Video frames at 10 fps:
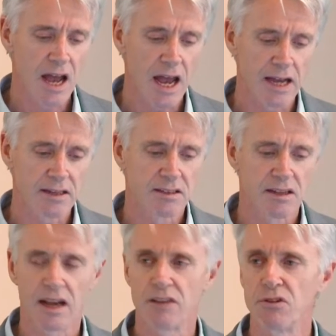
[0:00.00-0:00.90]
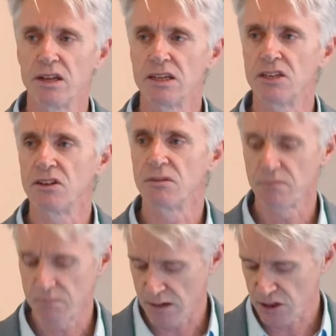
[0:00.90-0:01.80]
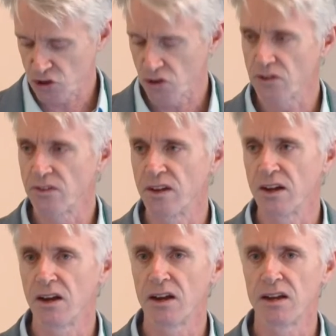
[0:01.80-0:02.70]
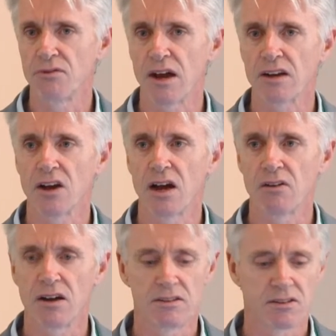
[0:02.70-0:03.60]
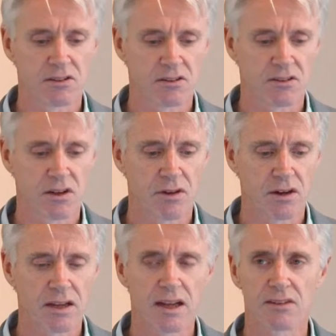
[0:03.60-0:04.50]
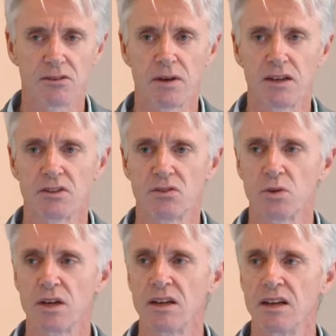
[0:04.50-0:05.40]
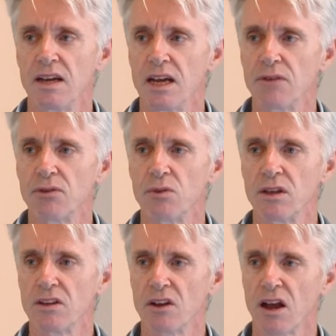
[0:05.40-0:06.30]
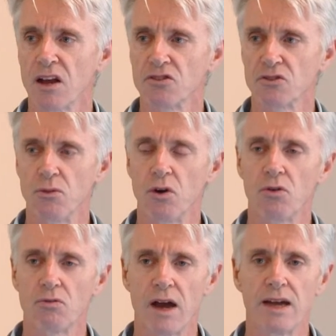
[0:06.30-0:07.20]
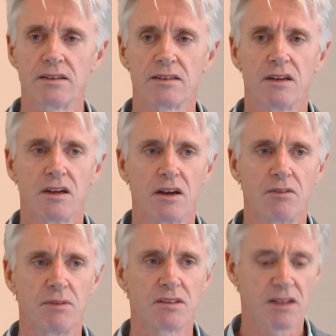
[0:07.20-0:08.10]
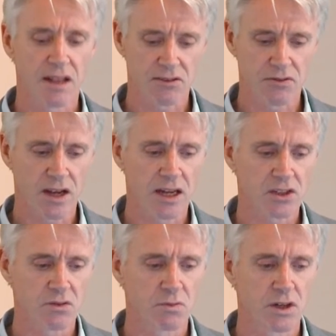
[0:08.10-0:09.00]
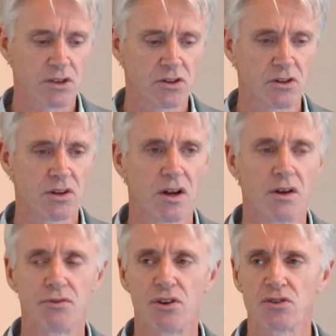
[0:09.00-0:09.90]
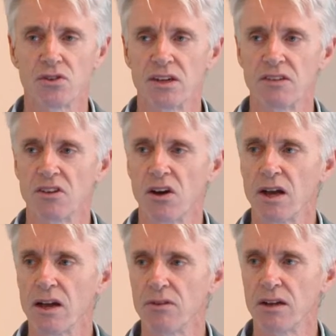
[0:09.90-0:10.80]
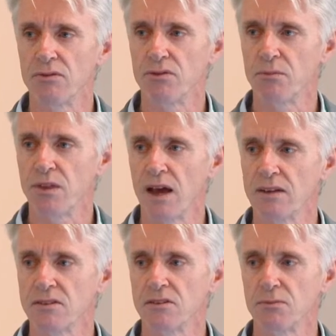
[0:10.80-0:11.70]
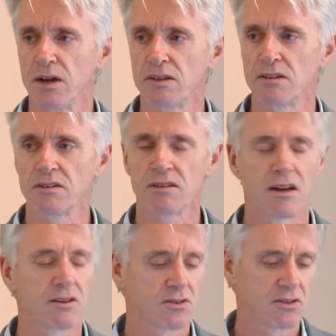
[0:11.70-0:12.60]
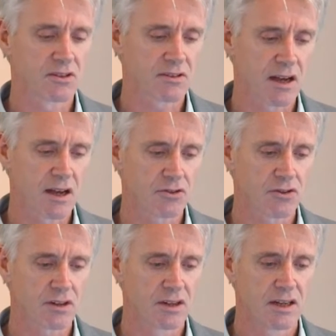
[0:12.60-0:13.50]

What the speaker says: and really make sure that they're, in fact, high-grade serous ovarian cancer patients. When, even with a small rate of misclassification, when you filtering so heavily from thousands of patients down to just 100.